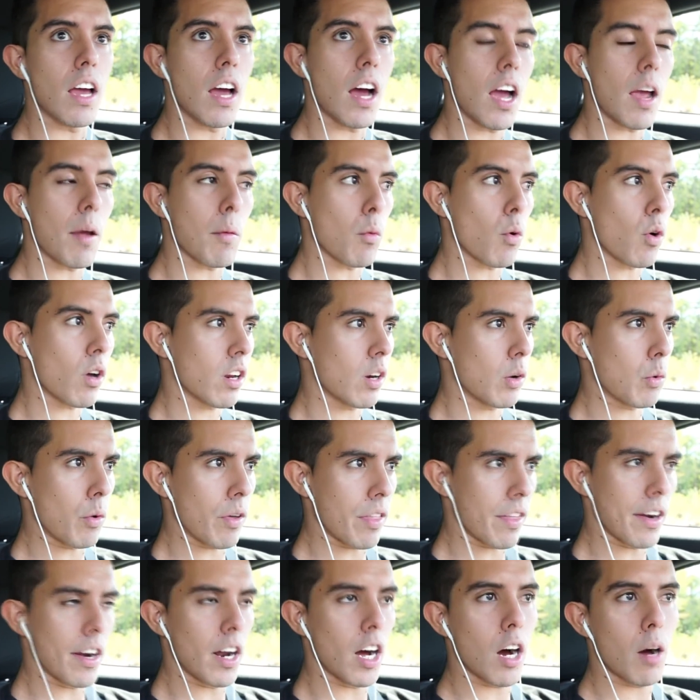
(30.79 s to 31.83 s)
I'm working
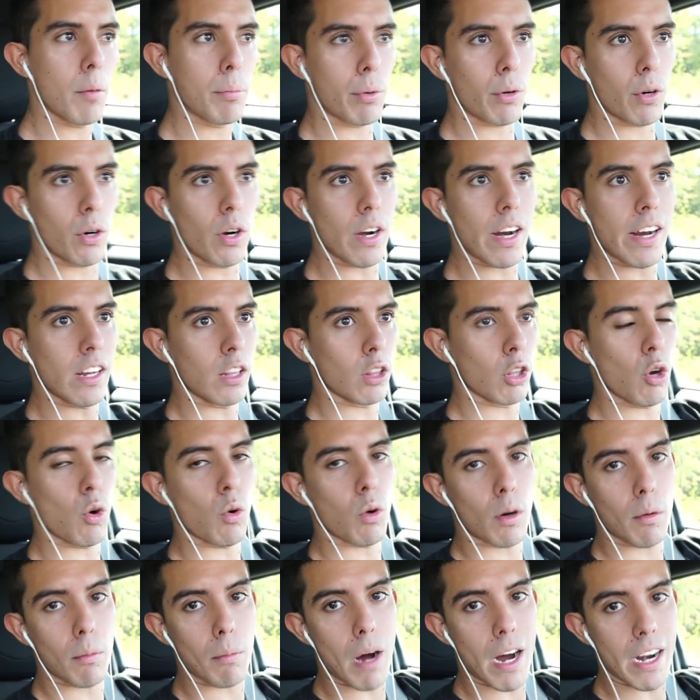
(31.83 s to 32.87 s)
with an upper and
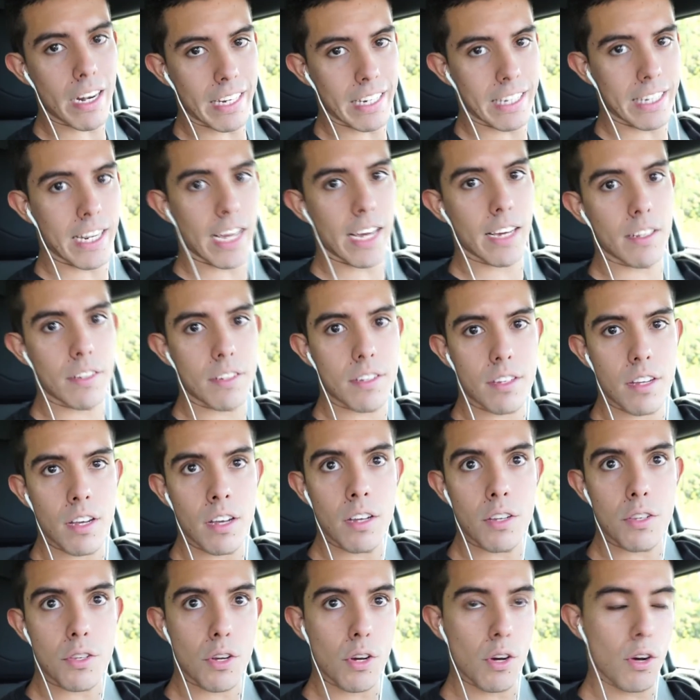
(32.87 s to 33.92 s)
lower body days,
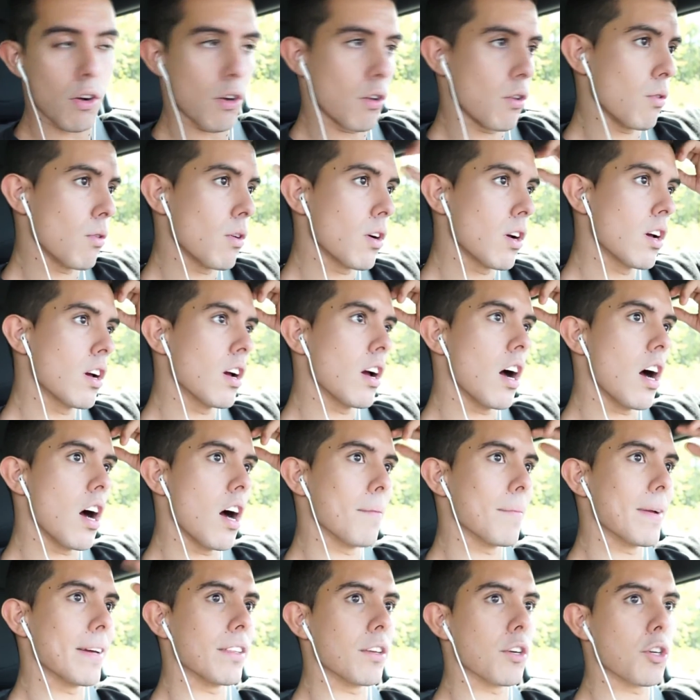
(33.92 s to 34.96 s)
so
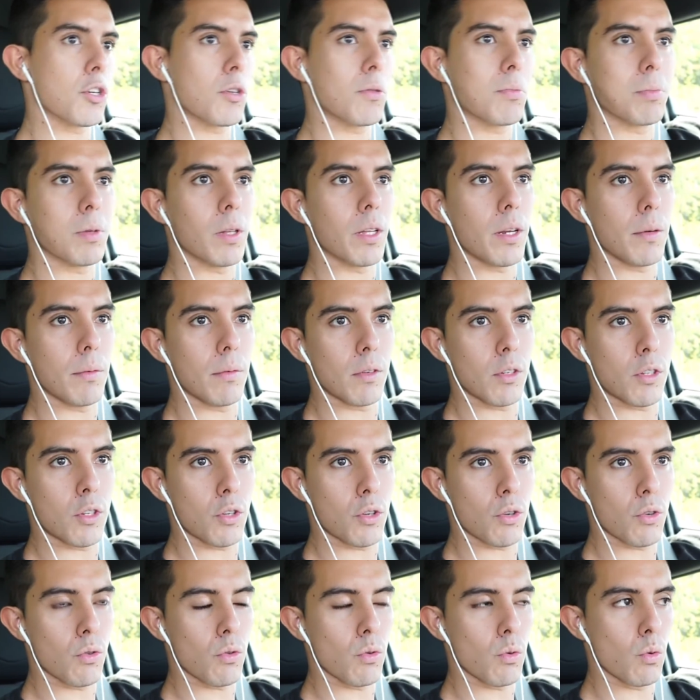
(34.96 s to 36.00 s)
um, and they're split
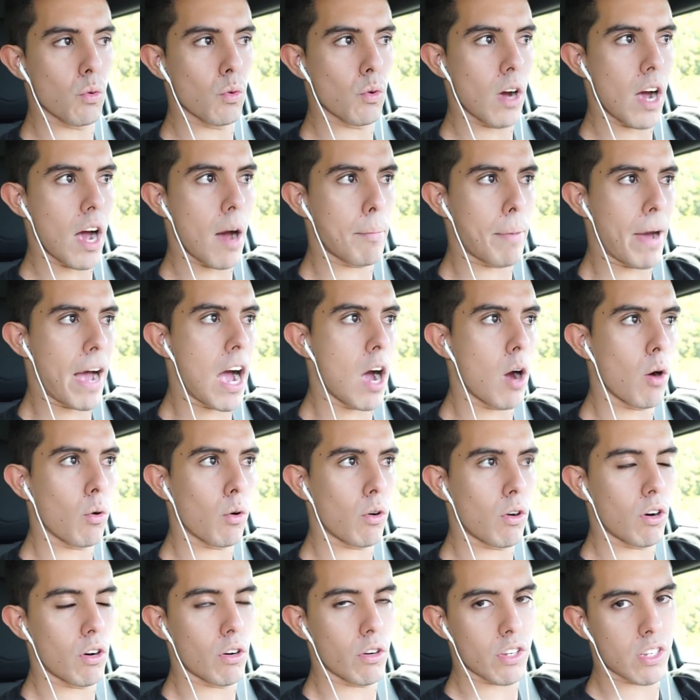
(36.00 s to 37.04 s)
into a
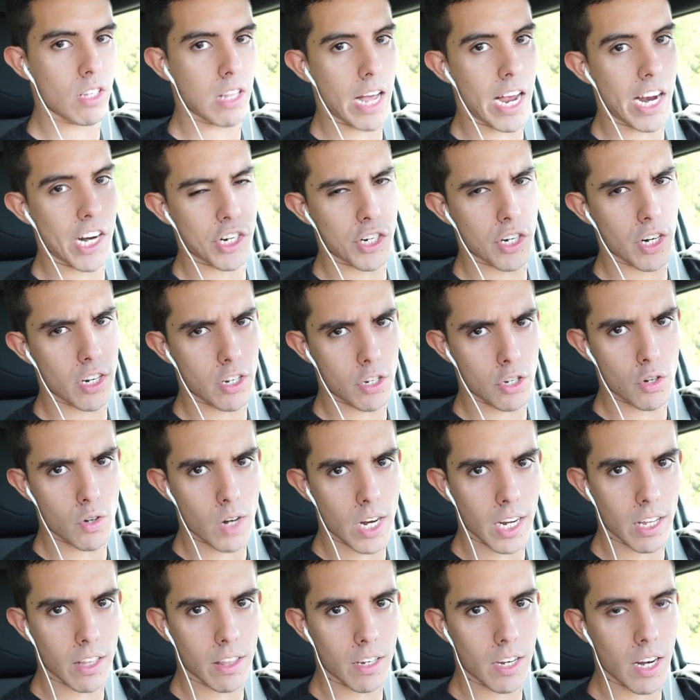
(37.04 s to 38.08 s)
power slash
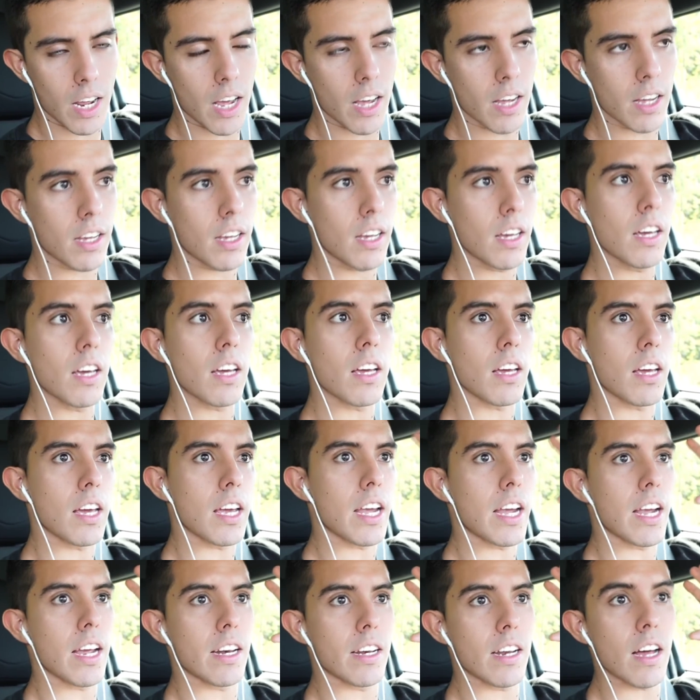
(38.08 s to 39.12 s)
strength day
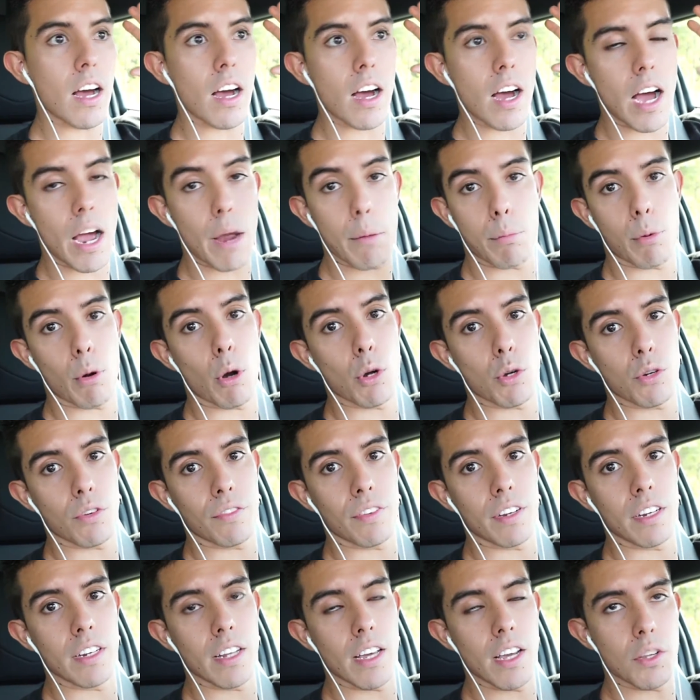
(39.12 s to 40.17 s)
and a
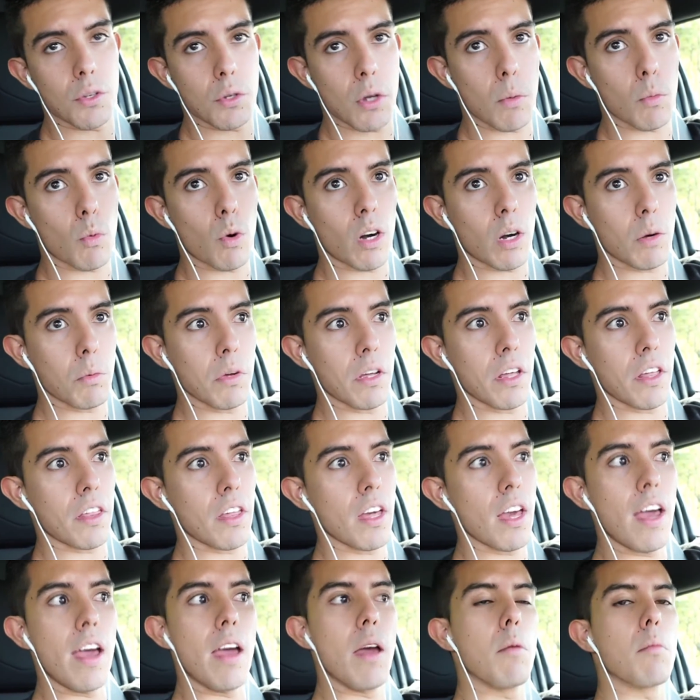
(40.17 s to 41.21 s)
hypertrophy day. So I'm working with
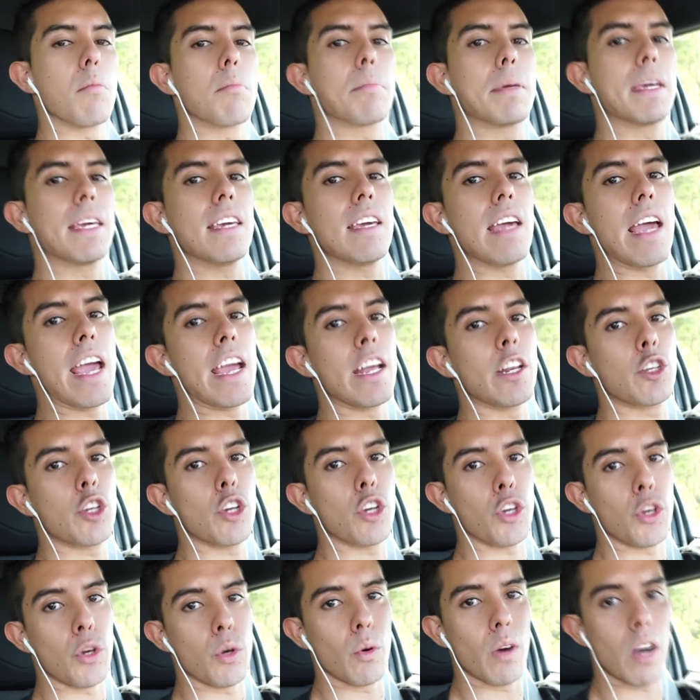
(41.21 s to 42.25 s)

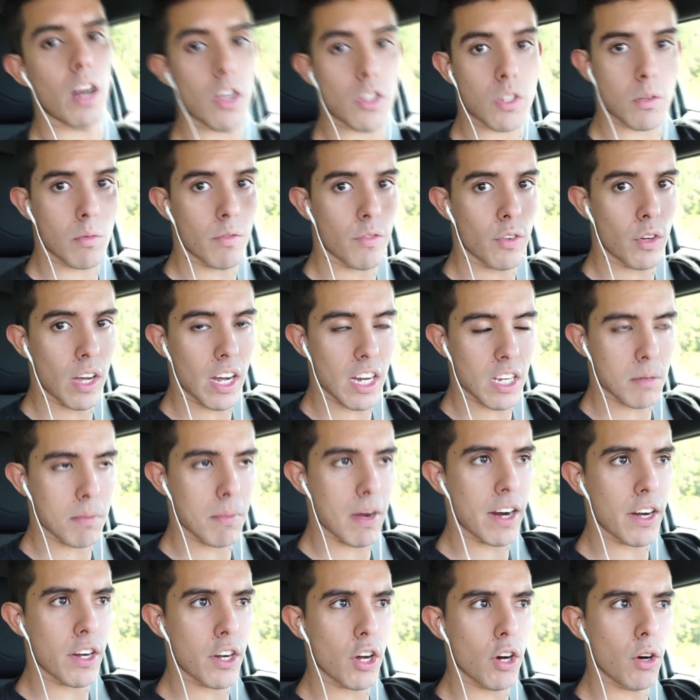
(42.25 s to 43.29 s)
PHUL. Some of you guys
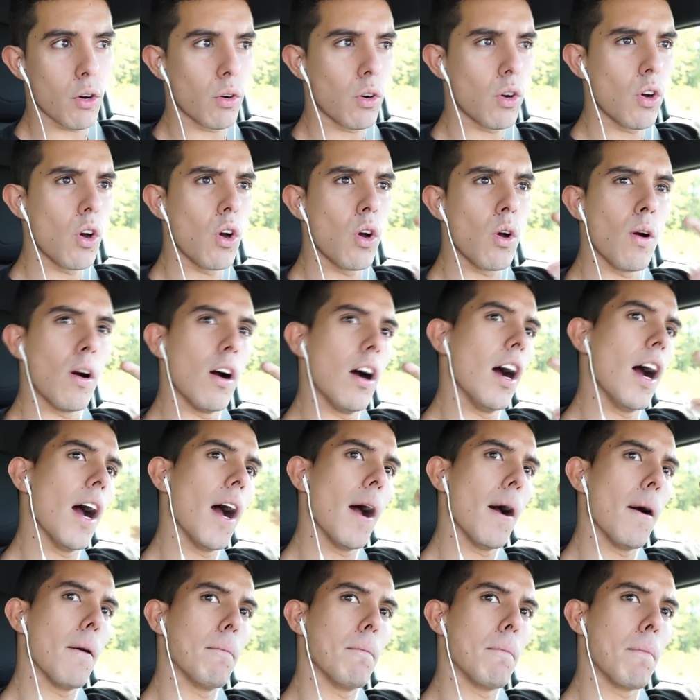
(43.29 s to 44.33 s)
might know
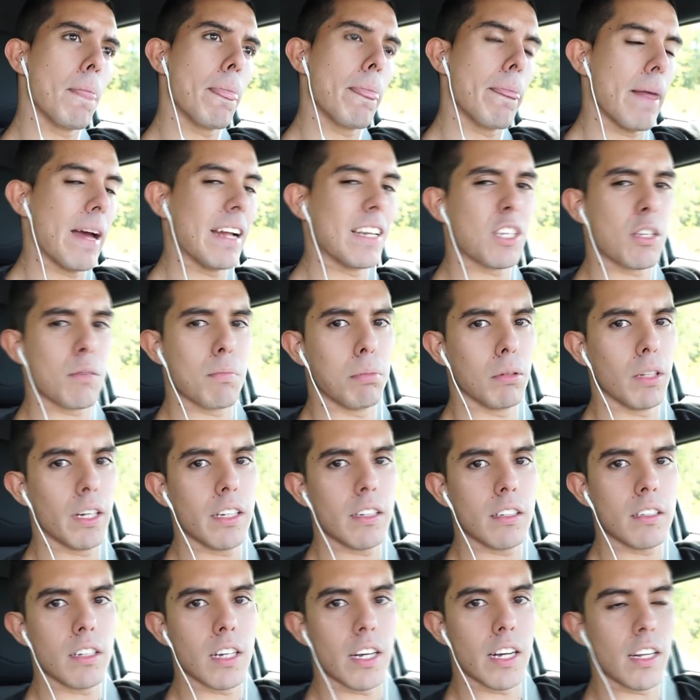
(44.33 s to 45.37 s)
um, that split.